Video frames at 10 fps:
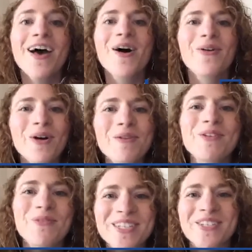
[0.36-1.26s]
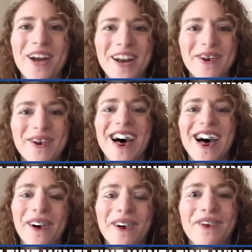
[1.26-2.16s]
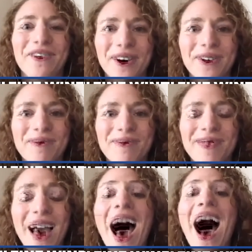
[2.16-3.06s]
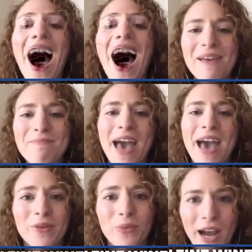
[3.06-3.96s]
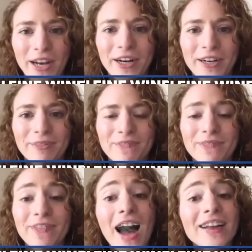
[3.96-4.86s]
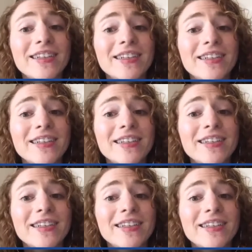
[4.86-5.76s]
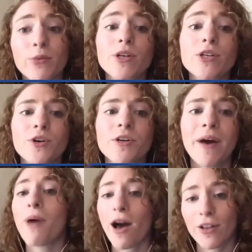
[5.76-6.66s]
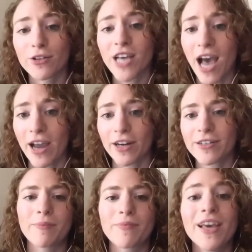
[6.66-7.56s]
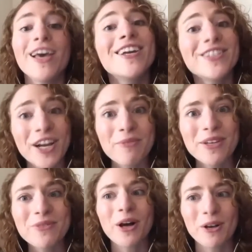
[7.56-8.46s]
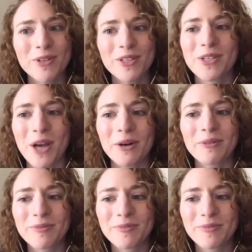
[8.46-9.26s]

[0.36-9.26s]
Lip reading: Welcome to What's Treading with Tire Review. I'm Maddie Weiner. On today's episode, we're joined by Apollo Tyres. Gentlemen, welcome to the show.